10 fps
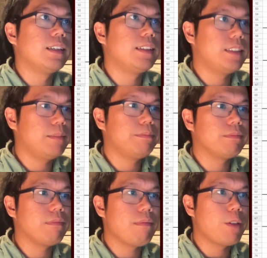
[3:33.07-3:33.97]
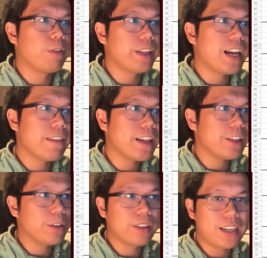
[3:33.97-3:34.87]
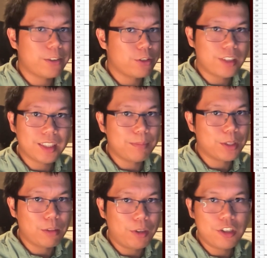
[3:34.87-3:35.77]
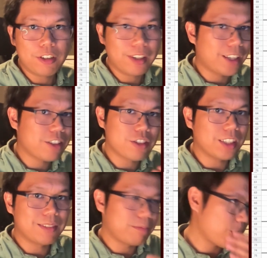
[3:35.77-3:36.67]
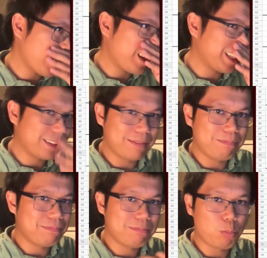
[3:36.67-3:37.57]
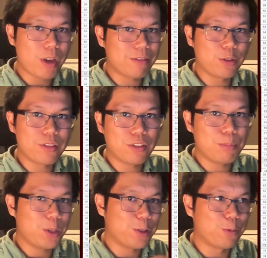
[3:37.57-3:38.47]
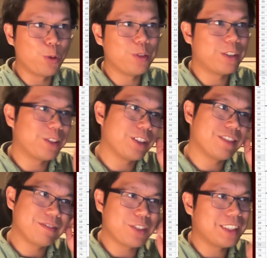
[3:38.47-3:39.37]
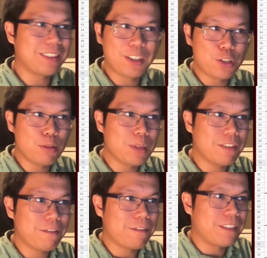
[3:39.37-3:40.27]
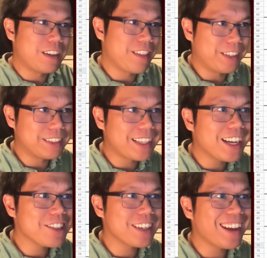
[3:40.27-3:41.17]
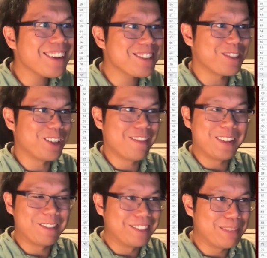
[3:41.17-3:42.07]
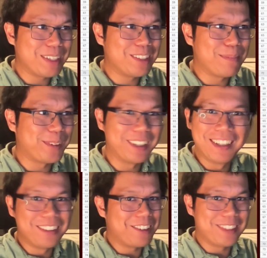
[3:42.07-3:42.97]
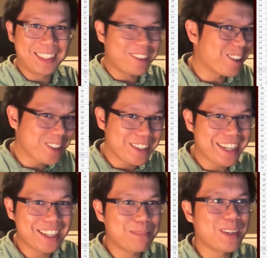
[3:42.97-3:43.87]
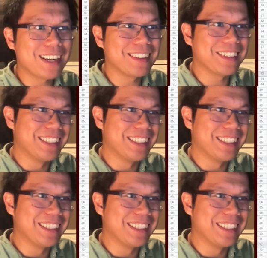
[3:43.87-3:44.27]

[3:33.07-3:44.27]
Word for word: Um, the really high values, I didn't trust me so much because that's just chance, whether or not the computer rolled it or not. Just assume if there's a dash dash or if there's a really big number, you just aren't going to get it practically.